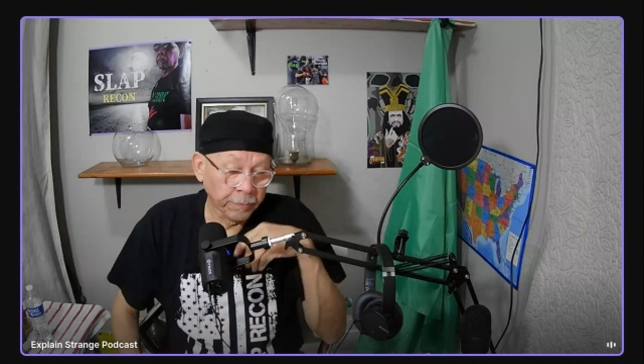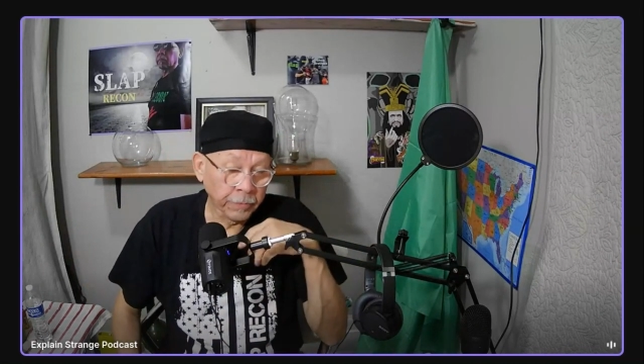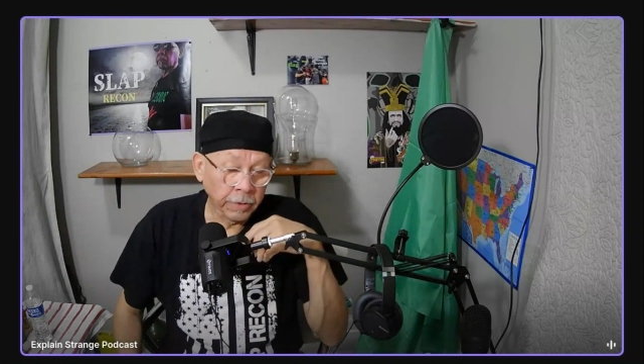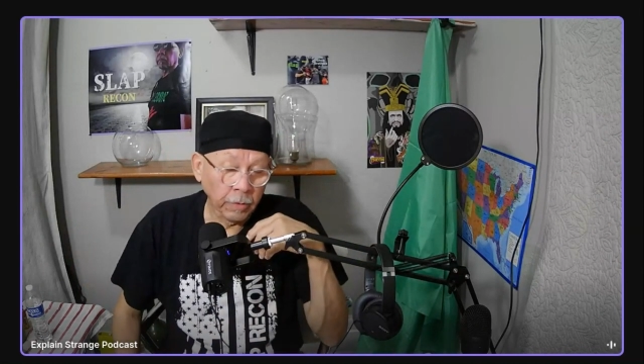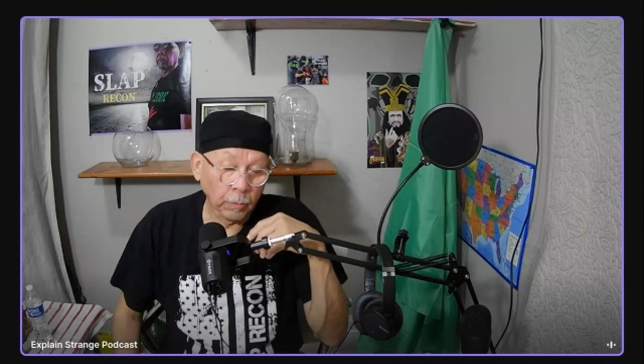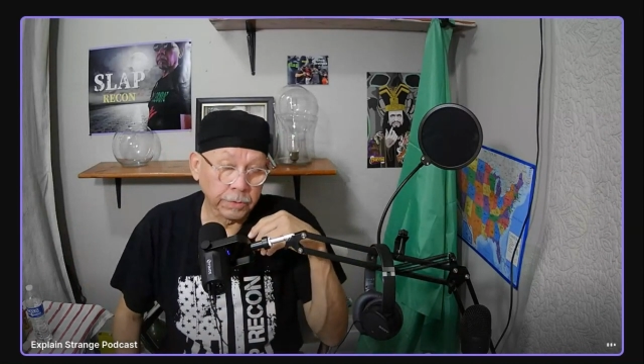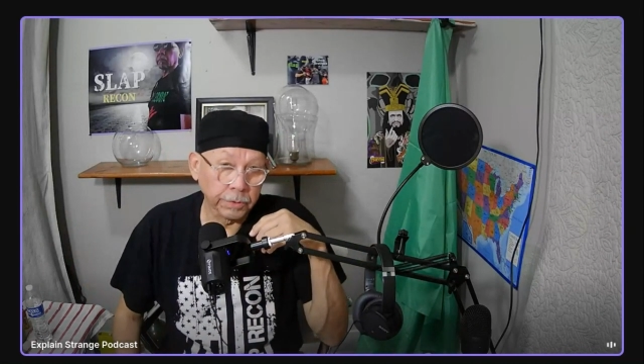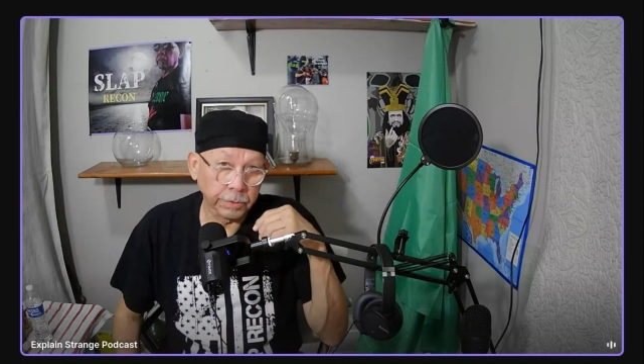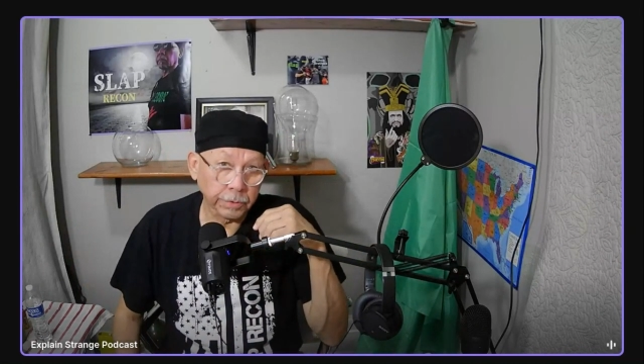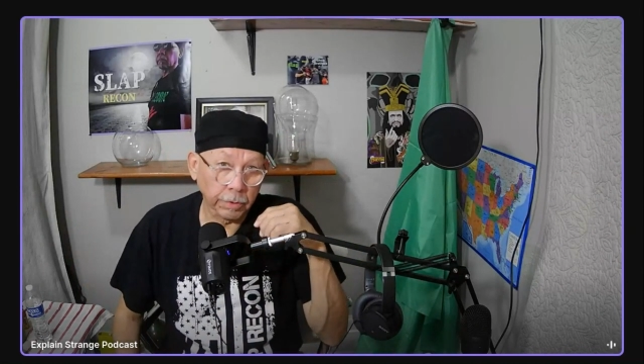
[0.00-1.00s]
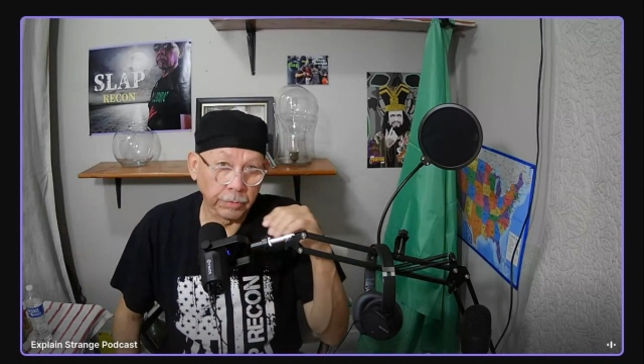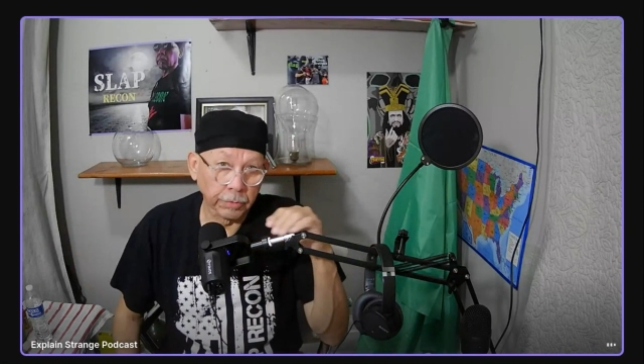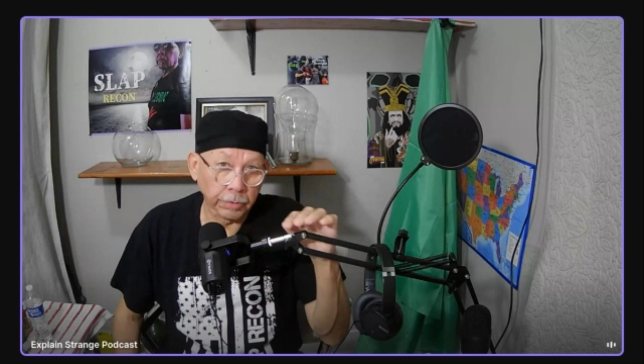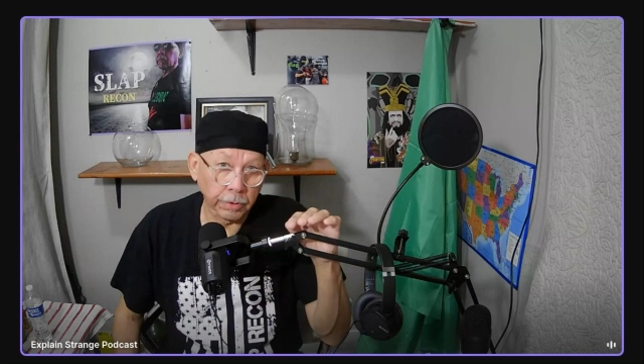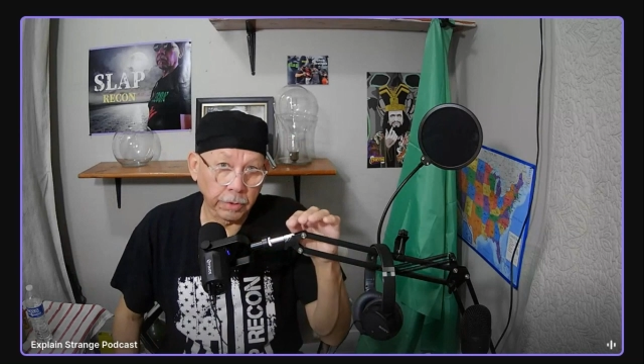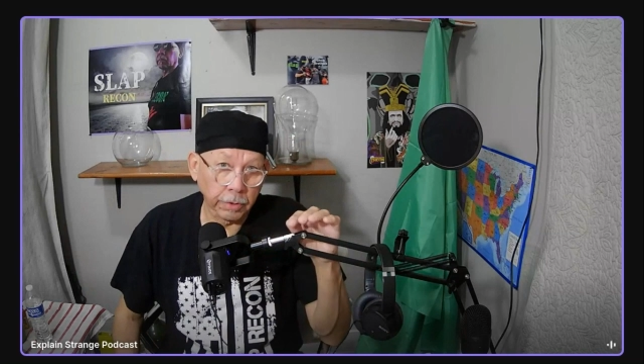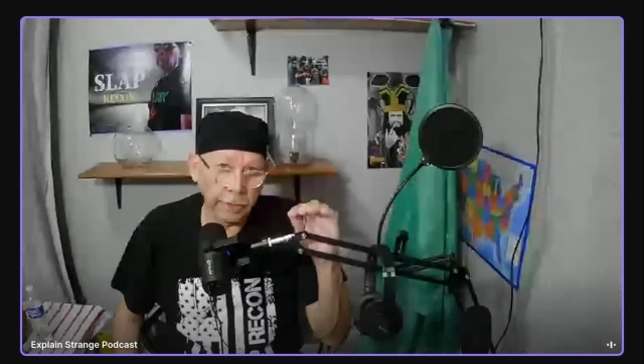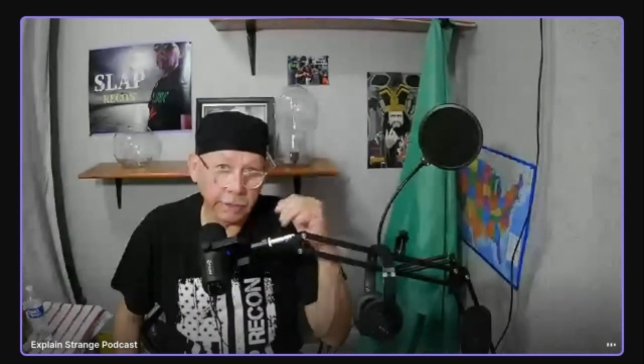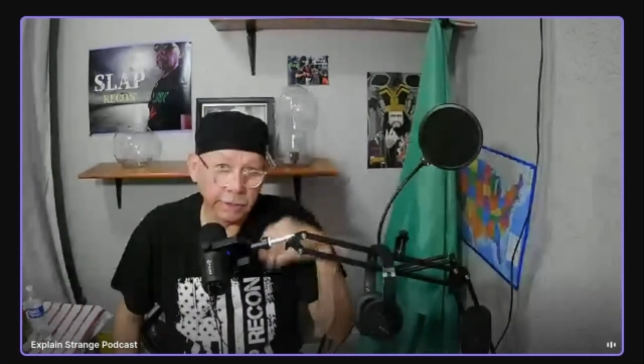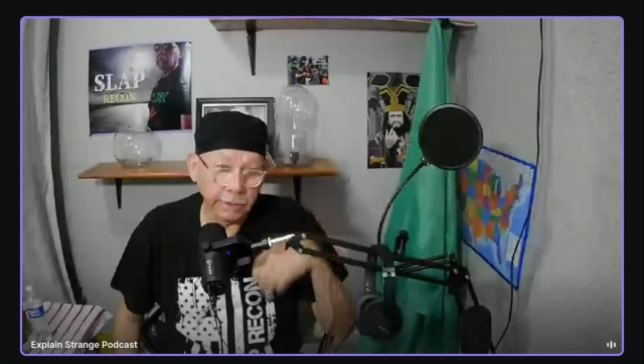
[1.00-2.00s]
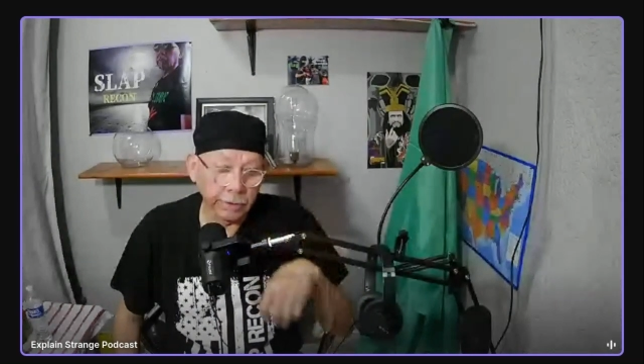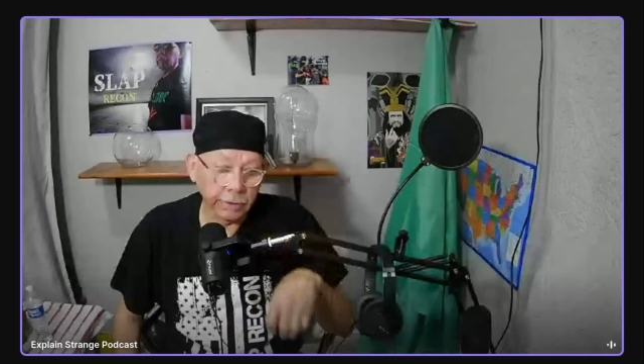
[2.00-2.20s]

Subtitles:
once you start doing all that, I think you're going to